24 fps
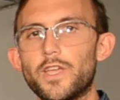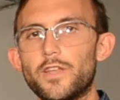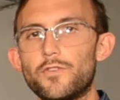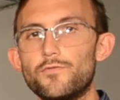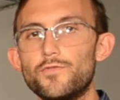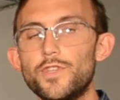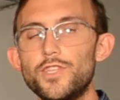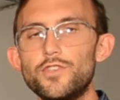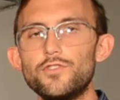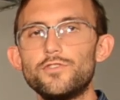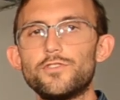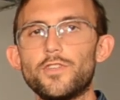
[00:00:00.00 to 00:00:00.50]
and
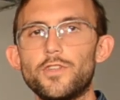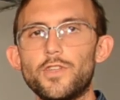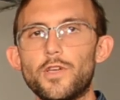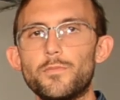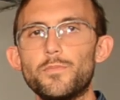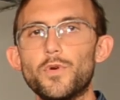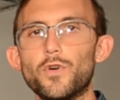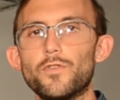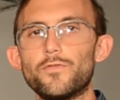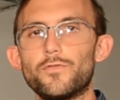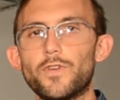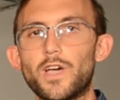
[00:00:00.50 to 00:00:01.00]
reduce the
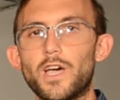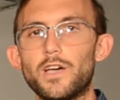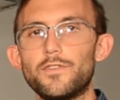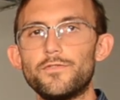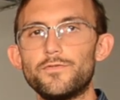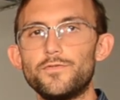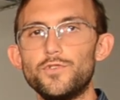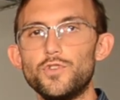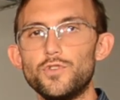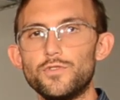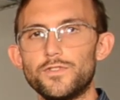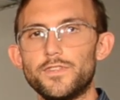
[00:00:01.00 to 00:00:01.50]
number of
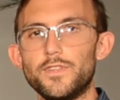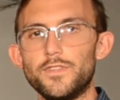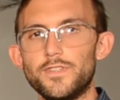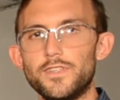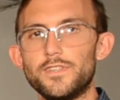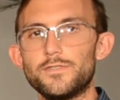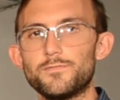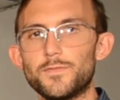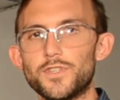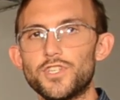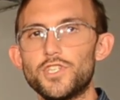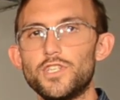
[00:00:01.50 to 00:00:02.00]
valves used in
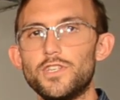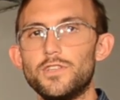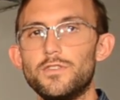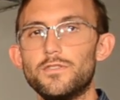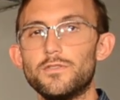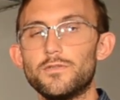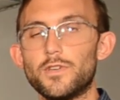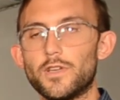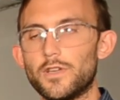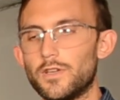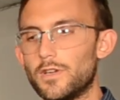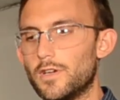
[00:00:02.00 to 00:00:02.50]
this
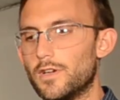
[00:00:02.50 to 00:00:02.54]
machine